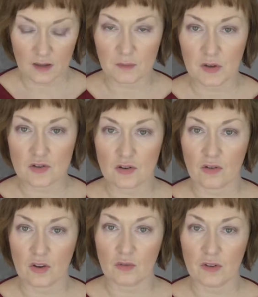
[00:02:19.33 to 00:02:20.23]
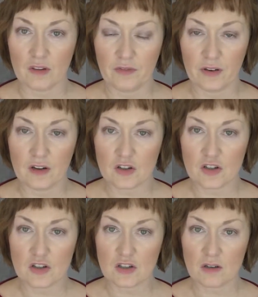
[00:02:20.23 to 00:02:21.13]
Let me show you what the
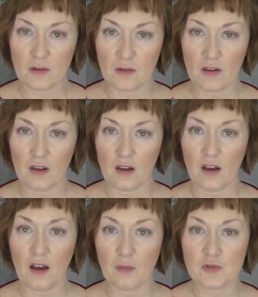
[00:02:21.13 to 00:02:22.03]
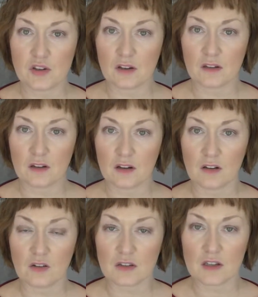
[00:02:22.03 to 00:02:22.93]
finished object
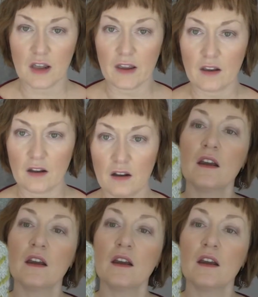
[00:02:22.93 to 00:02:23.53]
looks like.